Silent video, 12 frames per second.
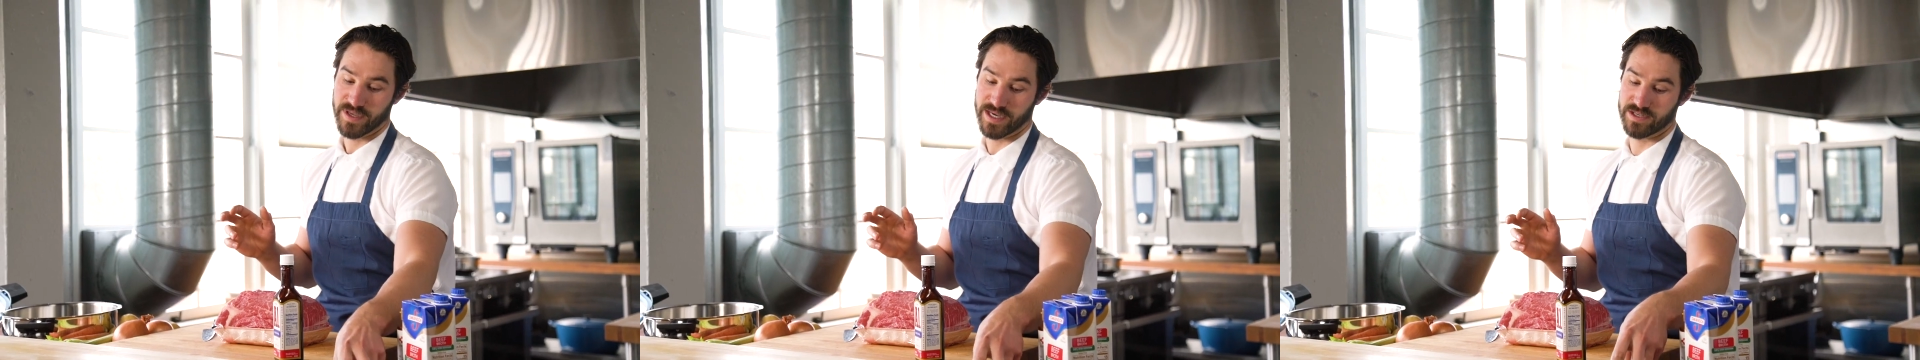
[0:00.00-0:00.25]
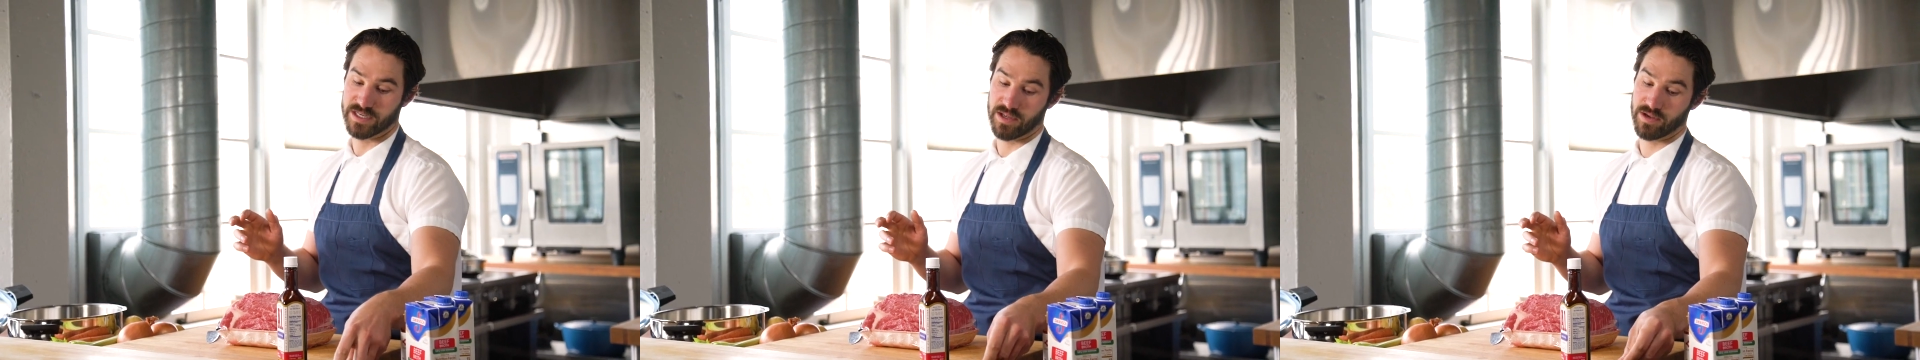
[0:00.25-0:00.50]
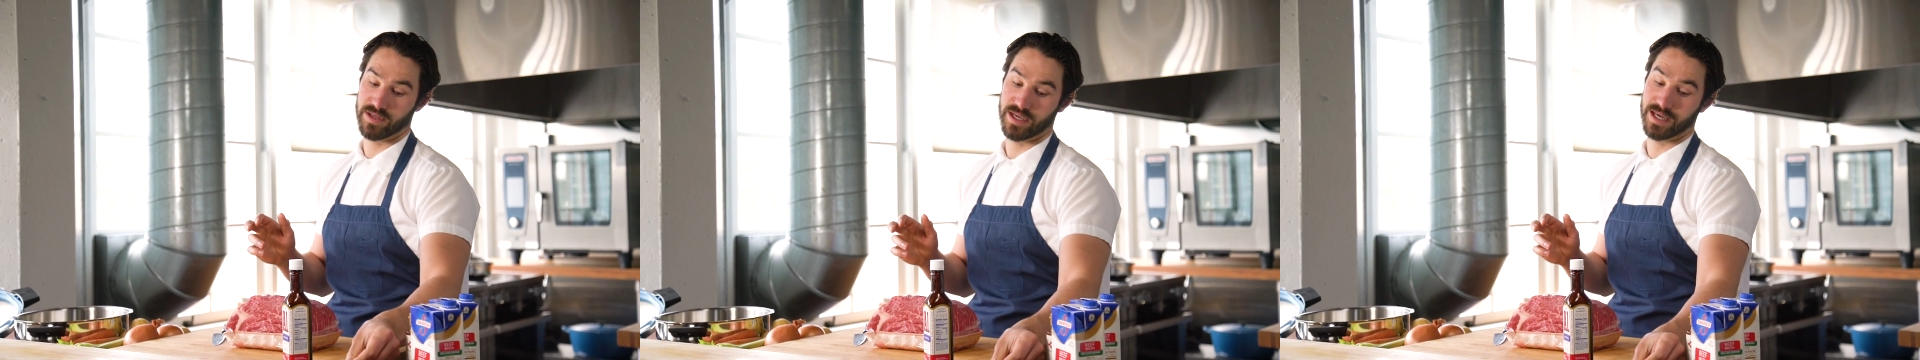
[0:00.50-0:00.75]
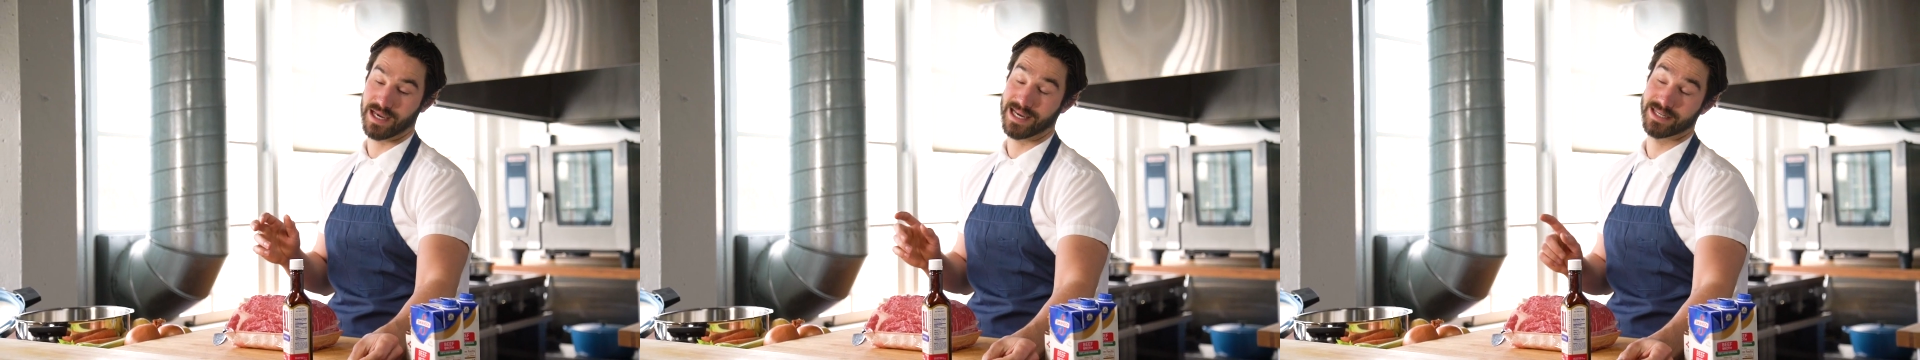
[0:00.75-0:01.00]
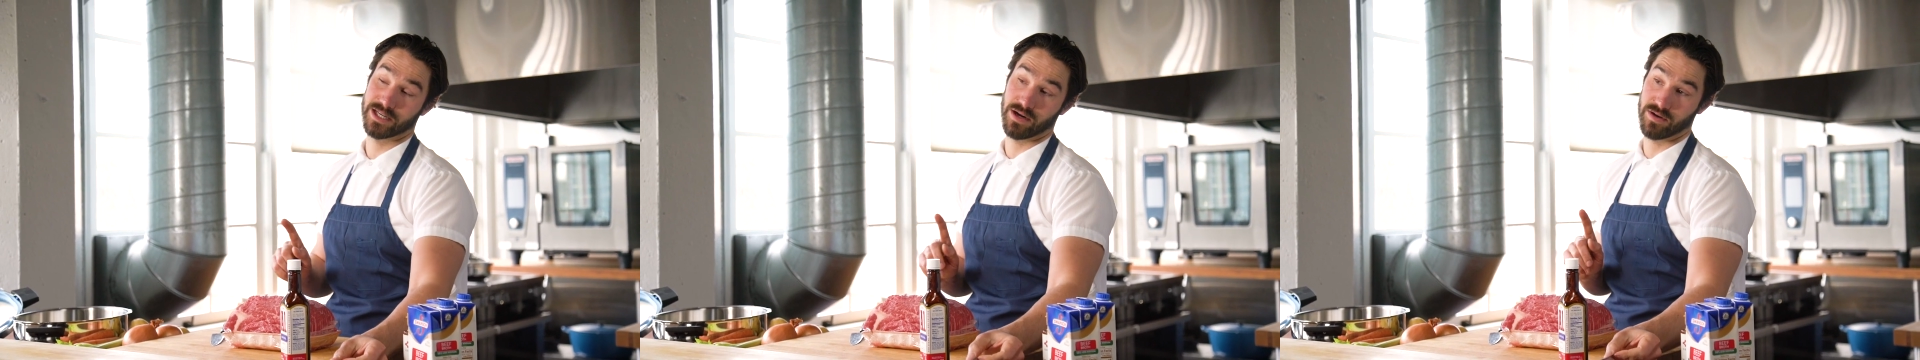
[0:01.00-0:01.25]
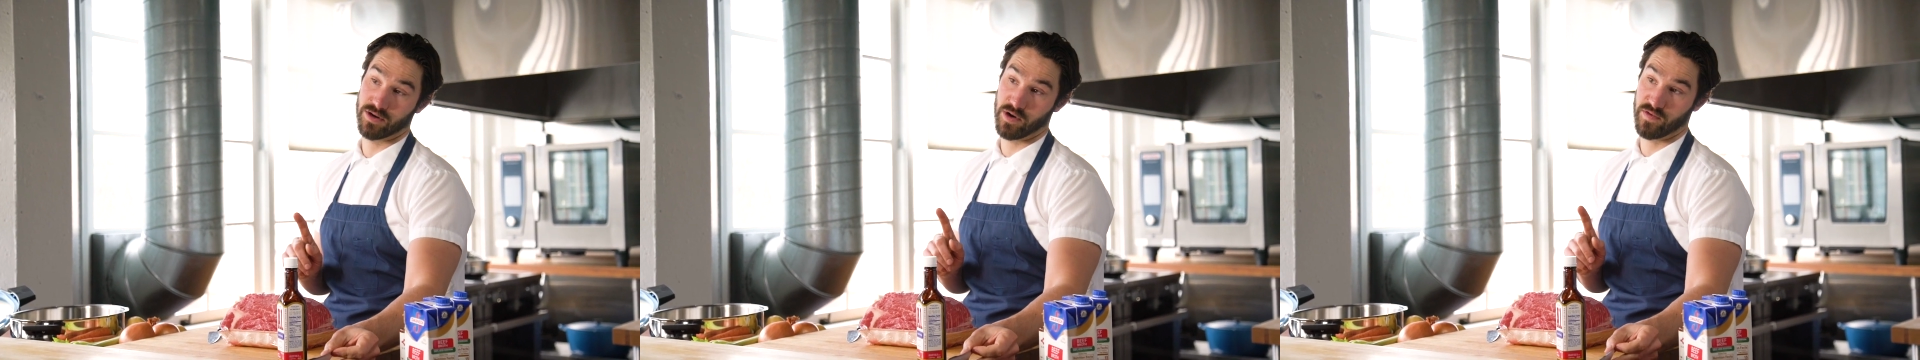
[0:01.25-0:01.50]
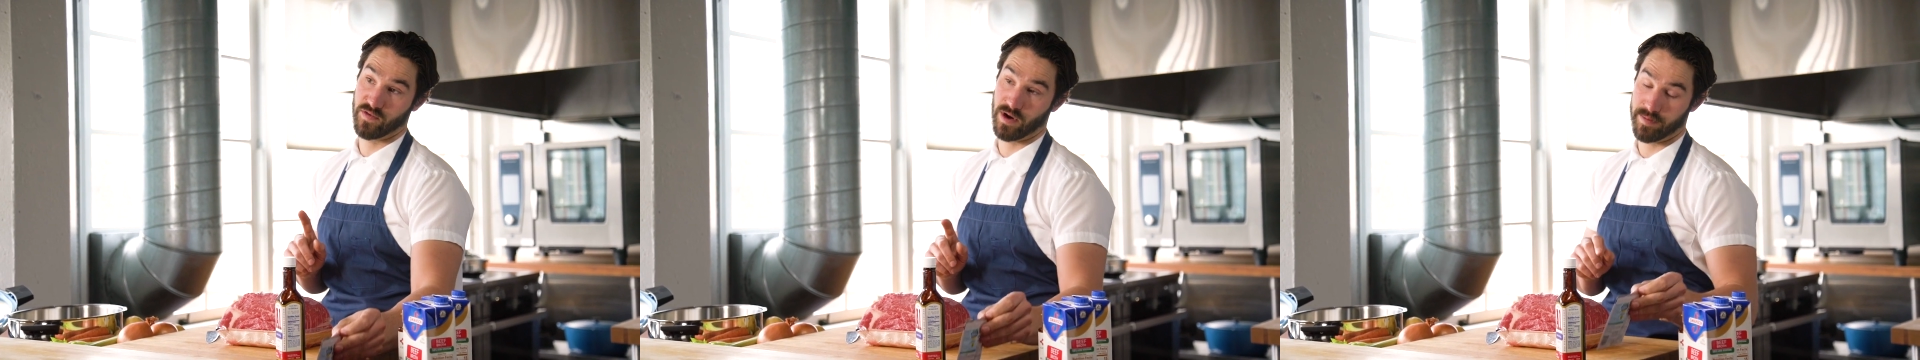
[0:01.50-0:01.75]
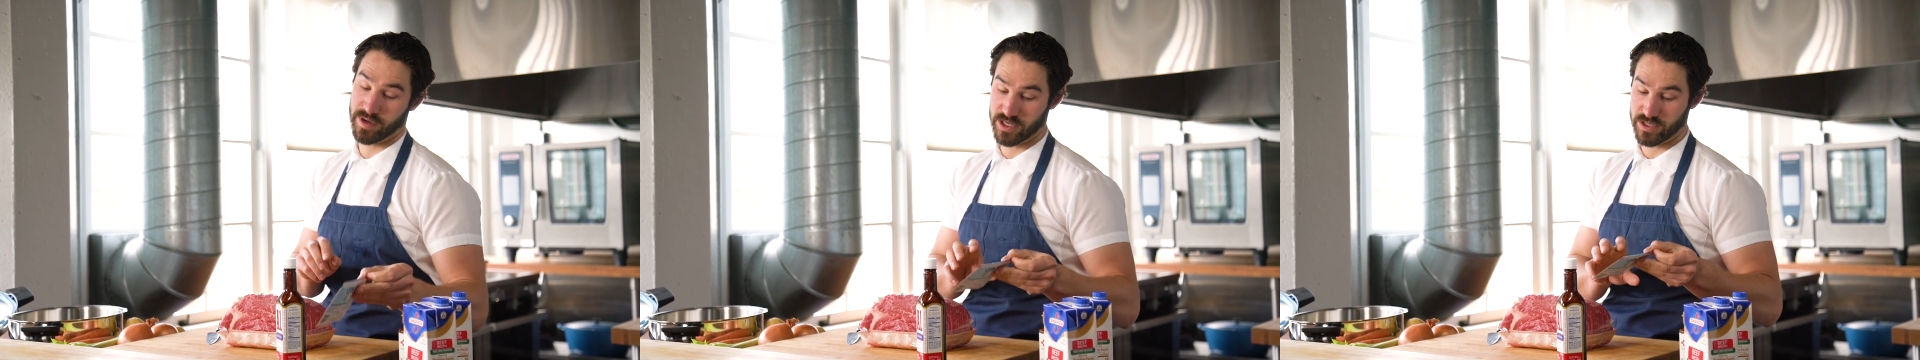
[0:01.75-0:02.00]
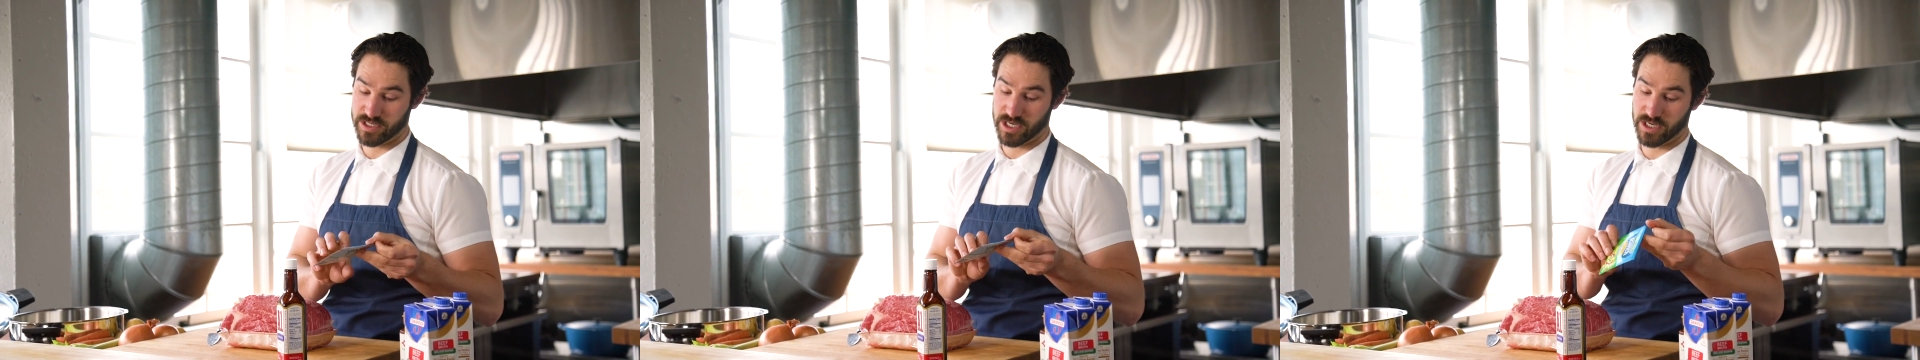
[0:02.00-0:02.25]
Here's the other thing I don't know if grandma used